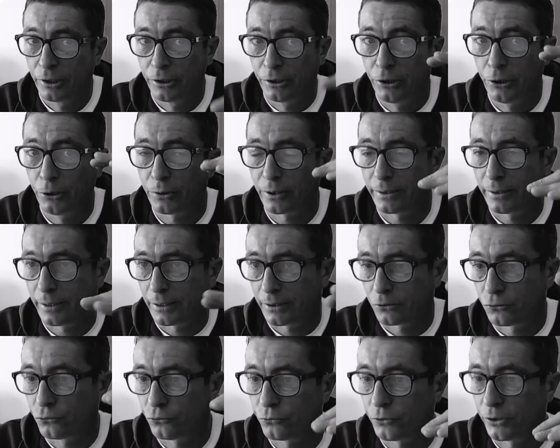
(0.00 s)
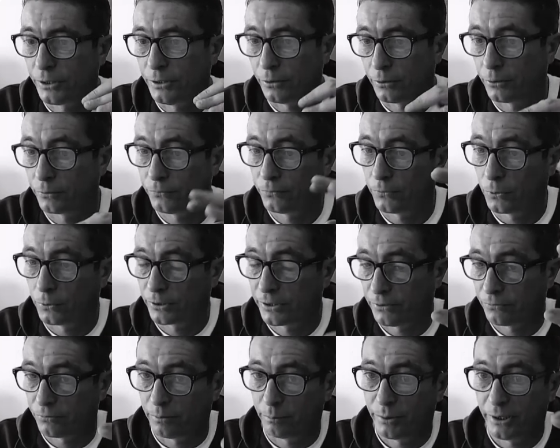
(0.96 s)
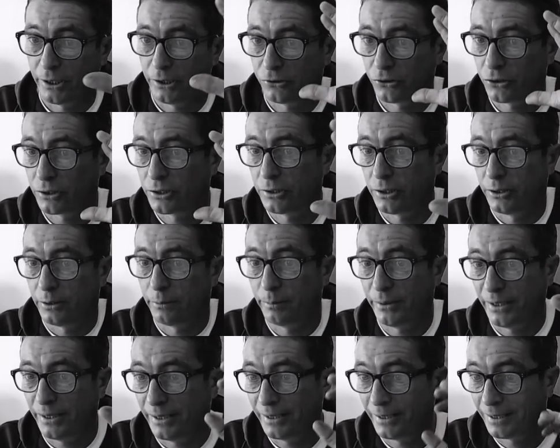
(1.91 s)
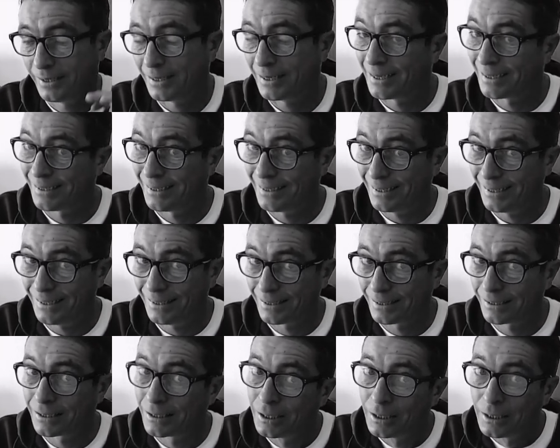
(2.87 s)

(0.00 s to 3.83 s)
you can add 3 or 4 different pages to the beginning and the end.